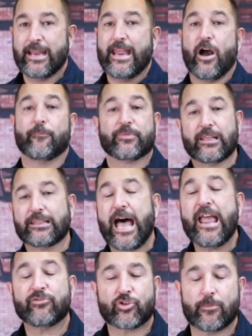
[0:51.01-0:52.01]
Now, the
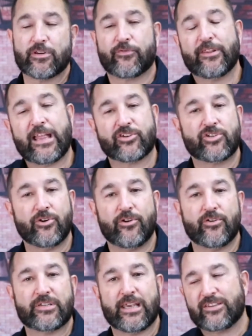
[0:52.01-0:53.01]
live stream is for that
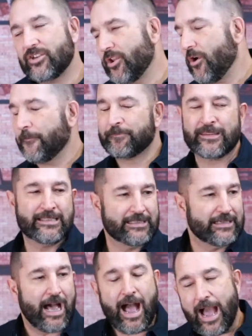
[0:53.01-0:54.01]
student who says, you know,
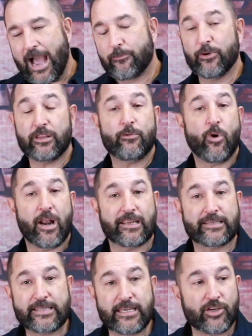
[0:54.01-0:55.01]
ah, I really want
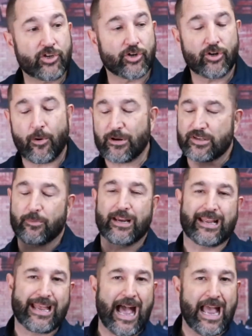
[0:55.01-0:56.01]
a teacher, I want someone
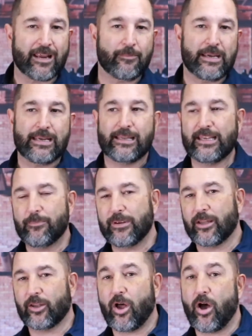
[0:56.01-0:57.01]
to guide me, lead
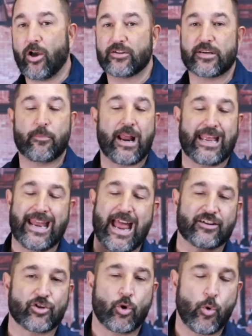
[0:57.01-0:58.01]
me along, someone I can
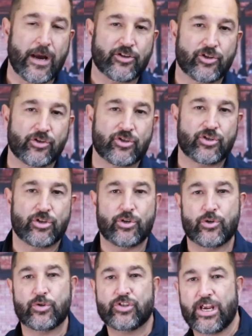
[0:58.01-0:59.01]
ask questions
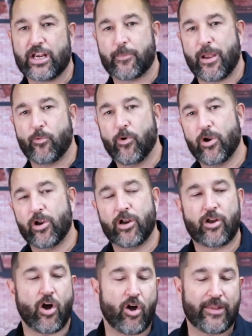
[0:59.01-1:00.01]
to, check my
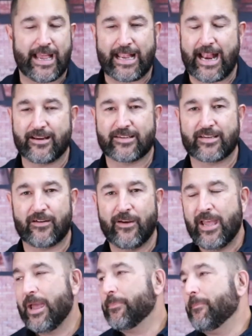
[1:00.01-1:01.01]
work, all that kind of
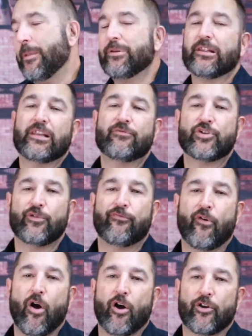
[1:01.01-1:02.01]
stuff. But maybe you live too
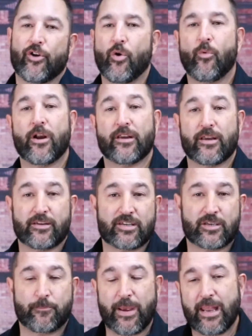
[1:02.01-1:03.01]
far, or you don't wanna
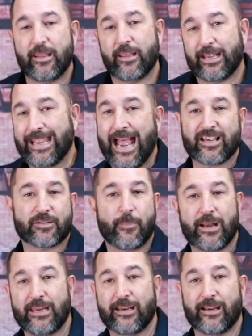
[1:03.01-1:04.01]
spend the gas money